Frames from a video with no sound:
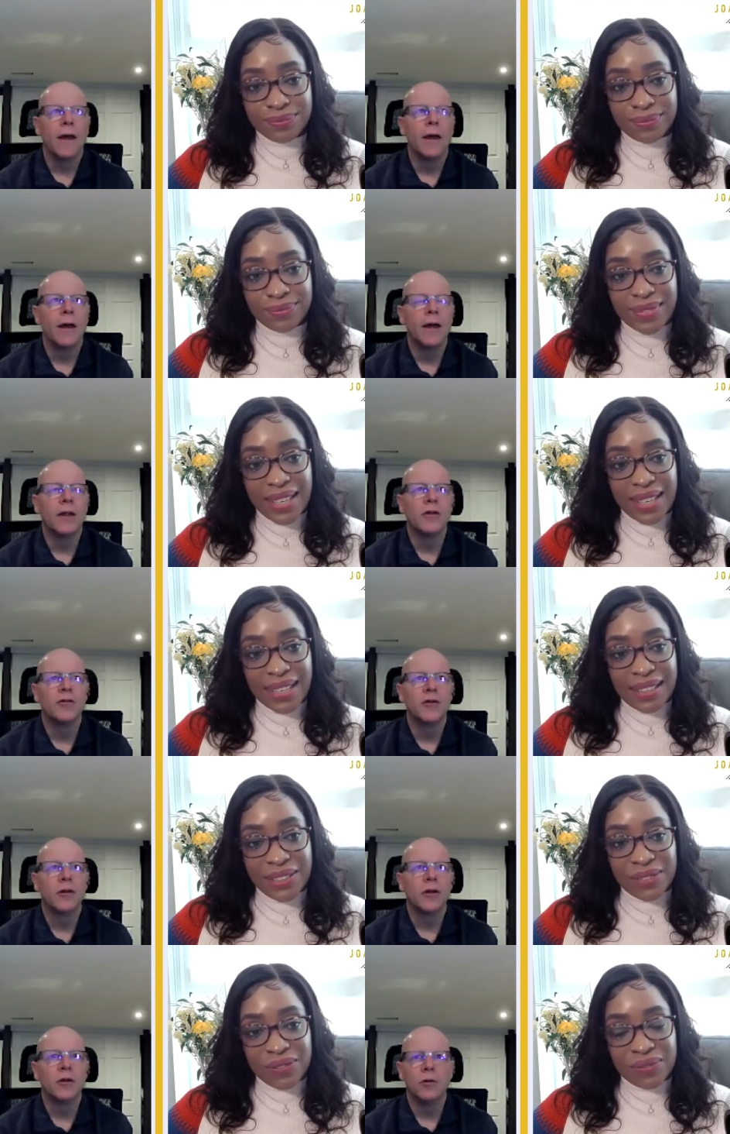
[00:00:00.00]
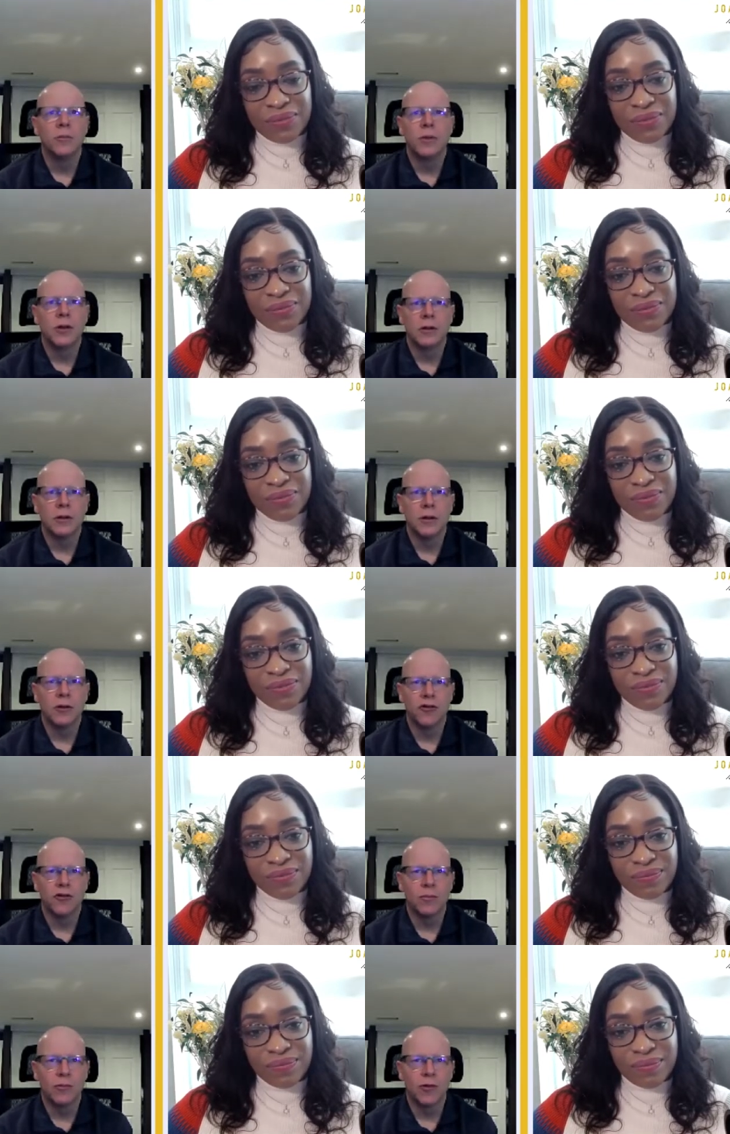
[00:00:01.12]
Speaker 1: And you know, the political
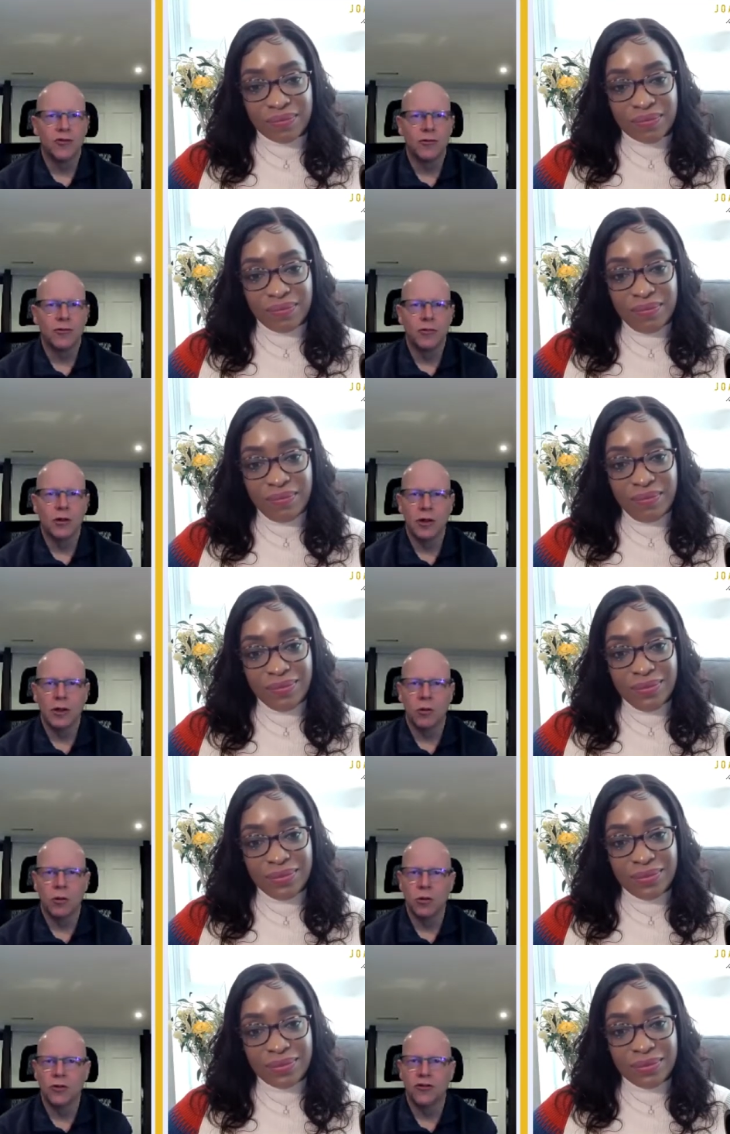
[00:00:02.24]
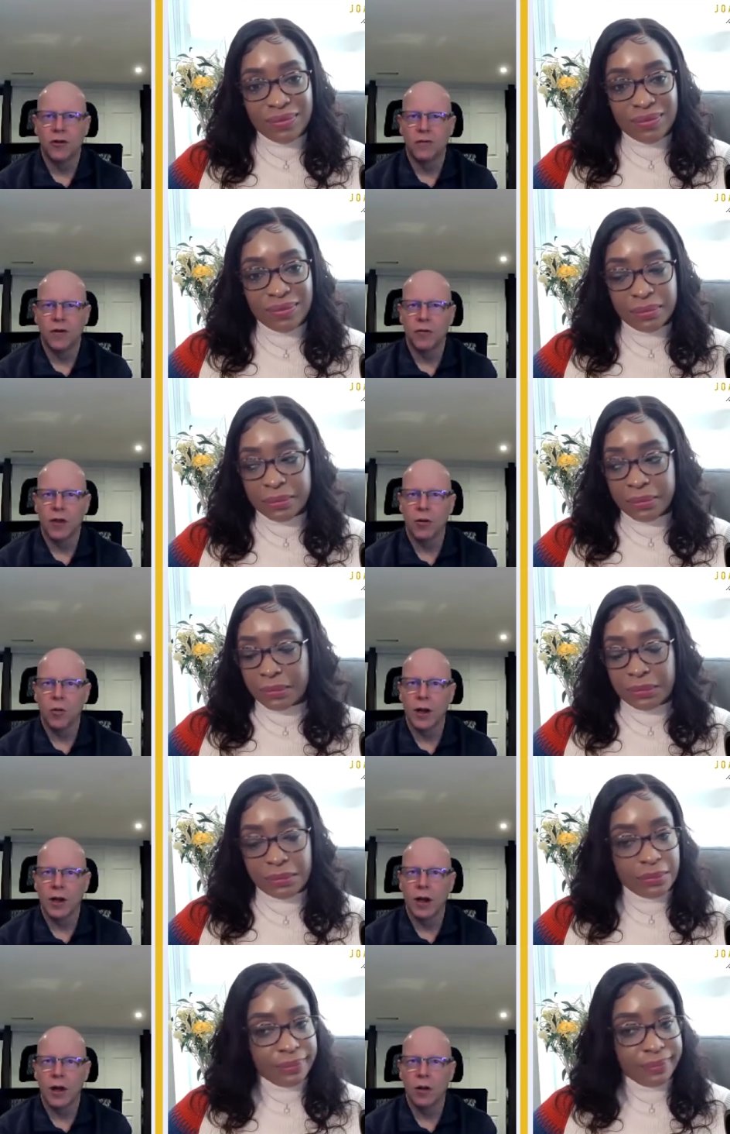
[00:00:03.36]
leadership doesn't really hold itself out that
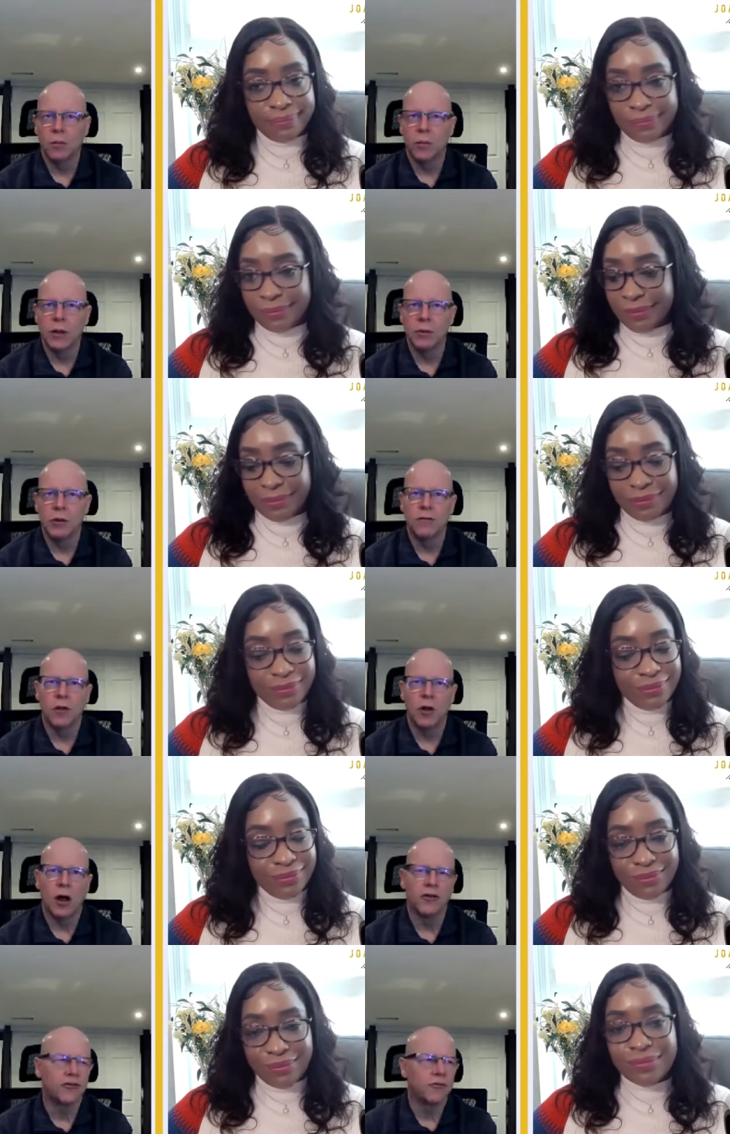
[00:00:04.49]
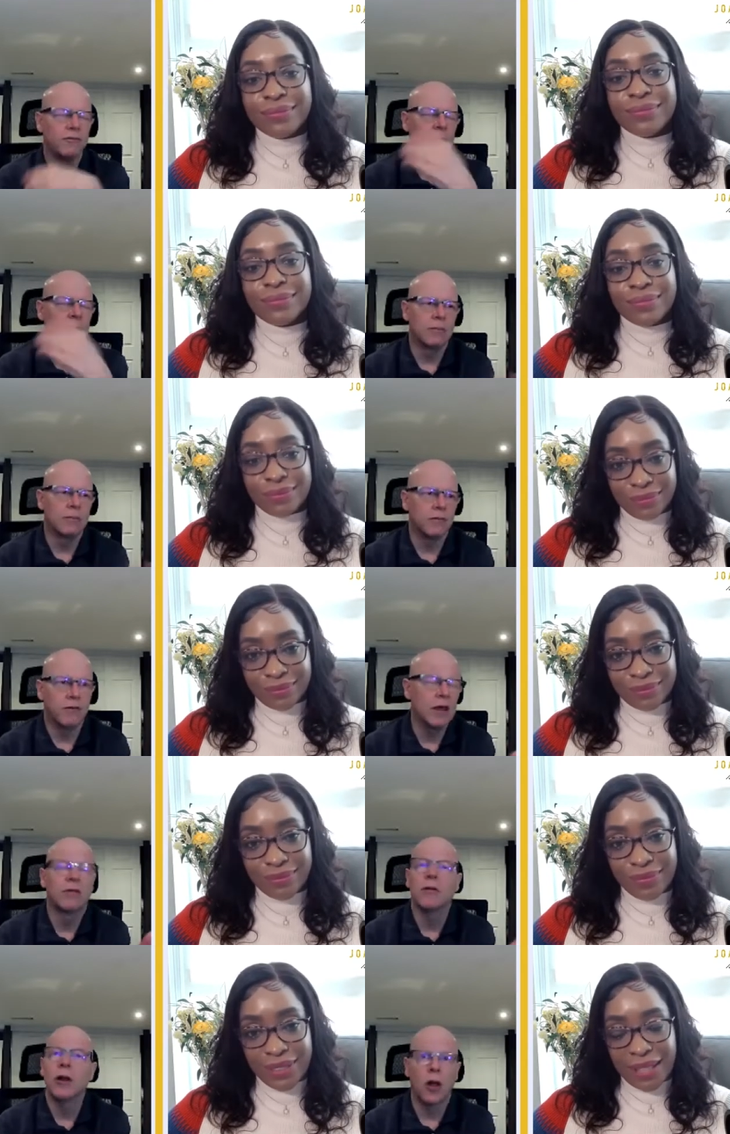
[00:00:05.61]
way now. People have lost
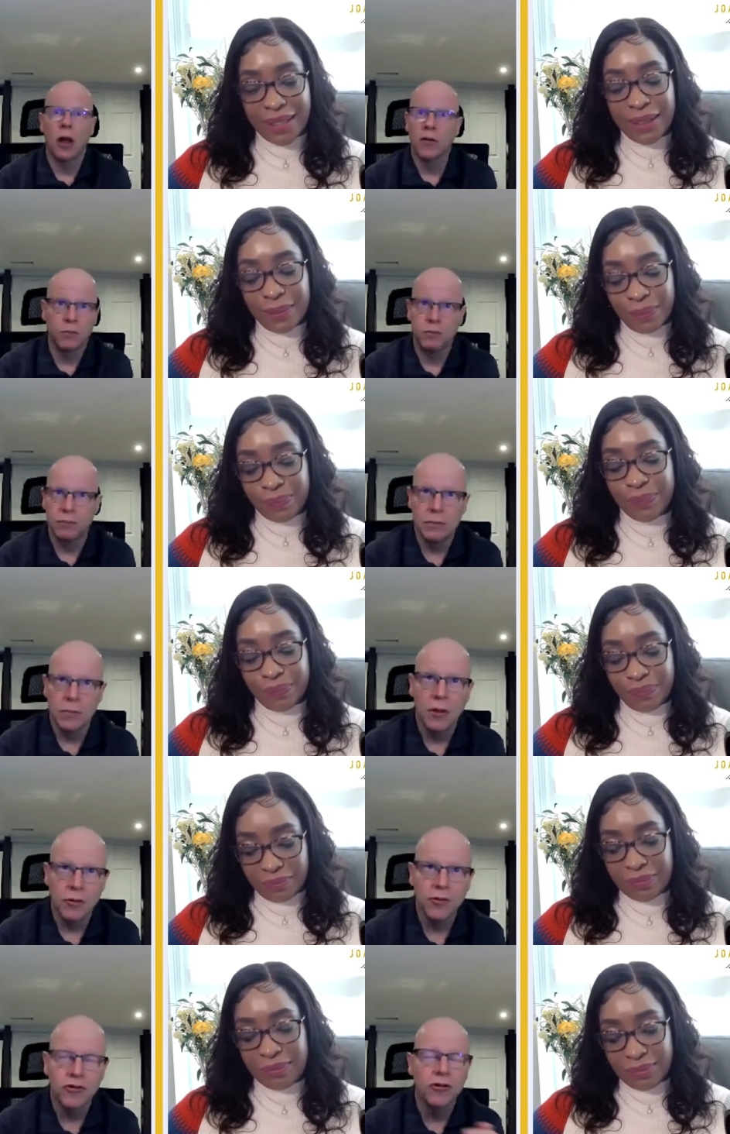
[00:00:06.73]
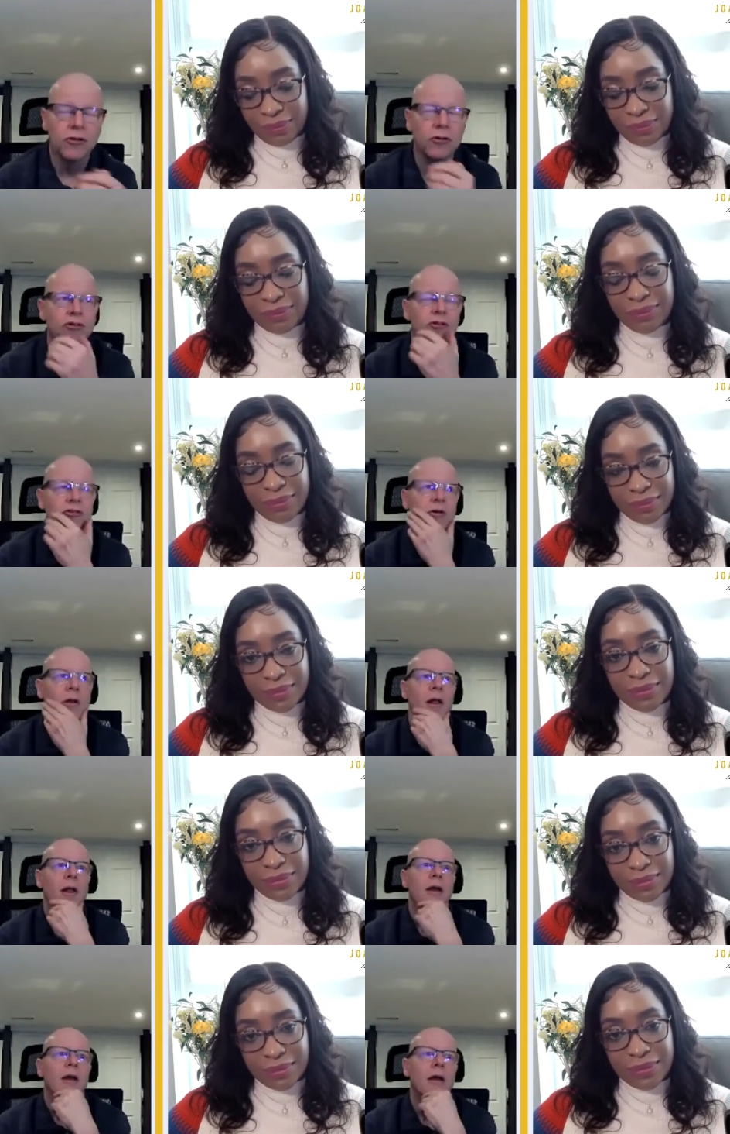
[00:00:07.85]
faith in a lot of other institutions.
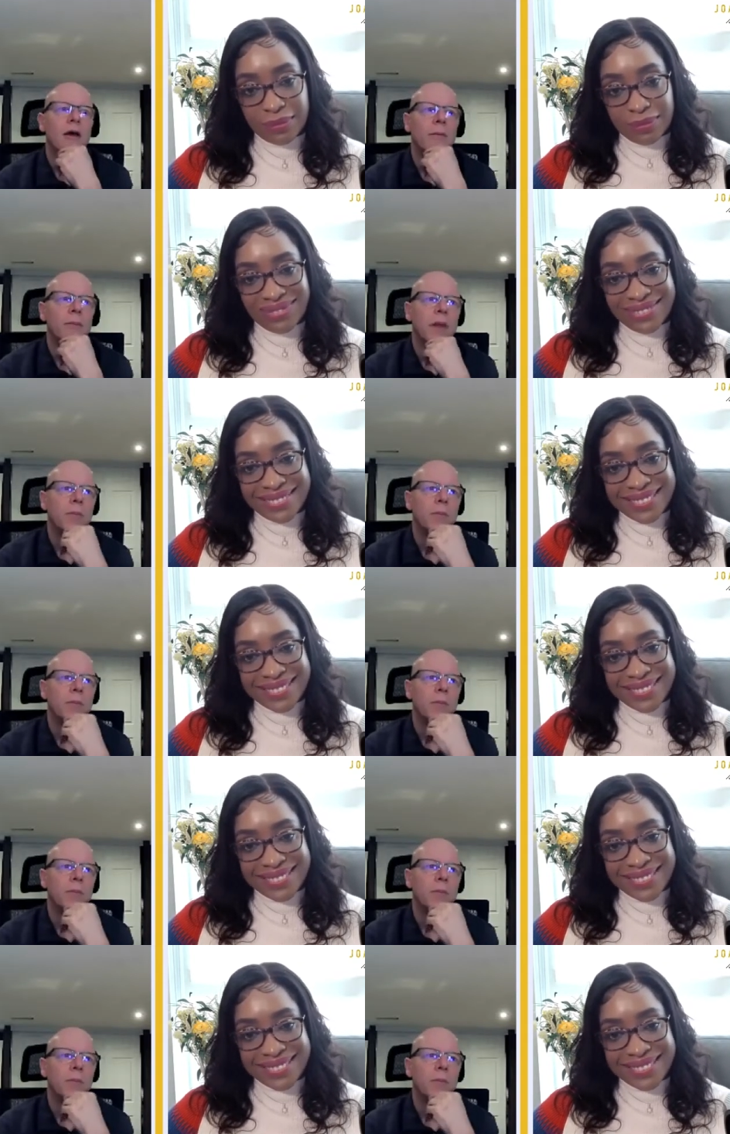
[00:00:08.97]
Um,